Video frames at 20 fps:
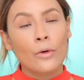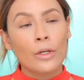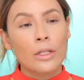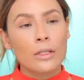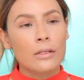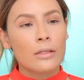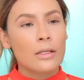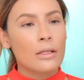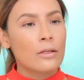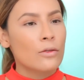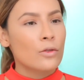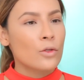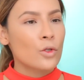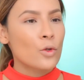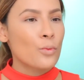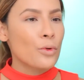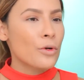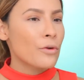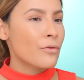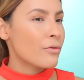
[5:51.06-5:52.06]
I wouldn't say
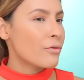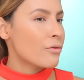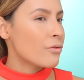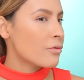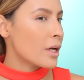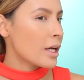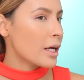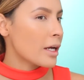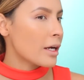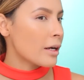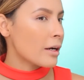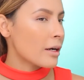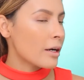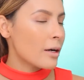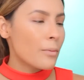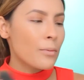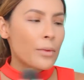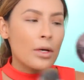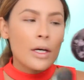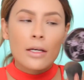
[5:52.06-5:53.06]
super
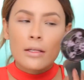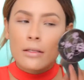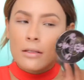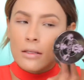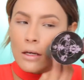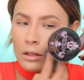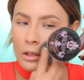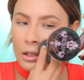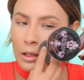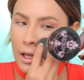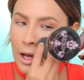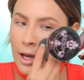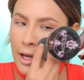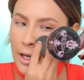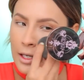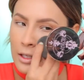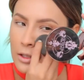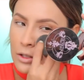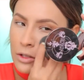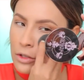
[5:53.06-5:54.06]
fair, but
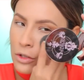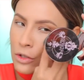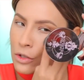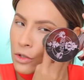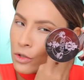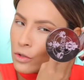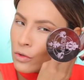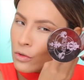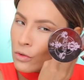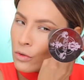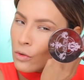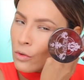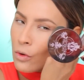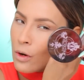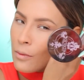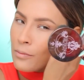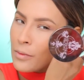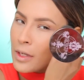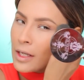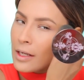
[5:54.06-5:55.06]
light
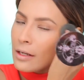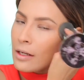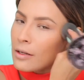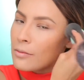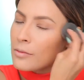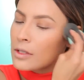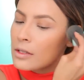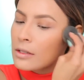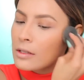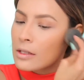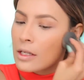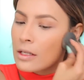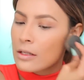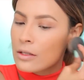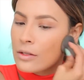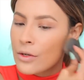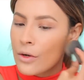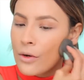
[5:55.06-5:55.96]
to medium skin